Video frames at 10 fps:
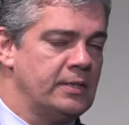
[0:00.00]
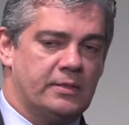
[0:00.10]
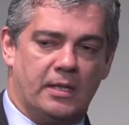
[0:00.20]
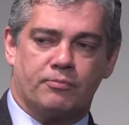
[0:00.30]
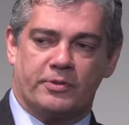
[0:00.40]

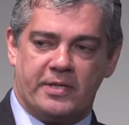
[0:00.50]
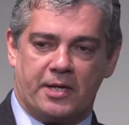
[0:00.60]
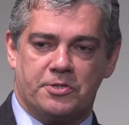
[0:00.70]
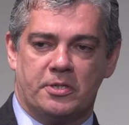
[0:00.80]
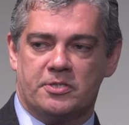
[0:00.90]
then
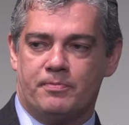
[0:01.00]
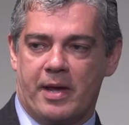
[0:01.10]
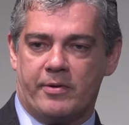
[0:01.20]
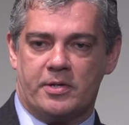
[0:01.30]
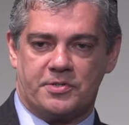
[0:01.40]
protectionist
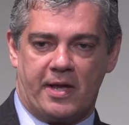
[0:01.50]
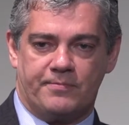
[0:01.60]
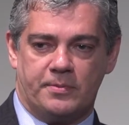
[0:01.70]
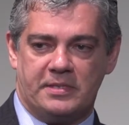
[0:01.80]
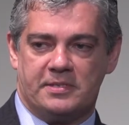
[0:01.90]
barriers have
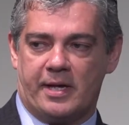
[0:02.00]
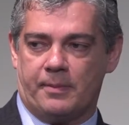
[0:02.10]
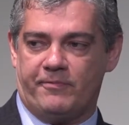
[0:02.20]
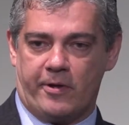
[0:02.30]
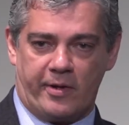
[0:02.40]
to be set
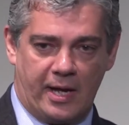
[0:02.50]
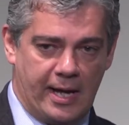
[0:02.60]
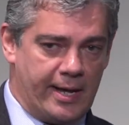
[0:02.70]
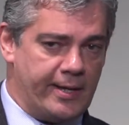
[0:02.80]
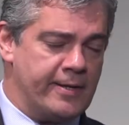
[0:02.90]
up very
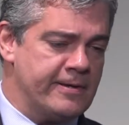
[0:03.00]
high.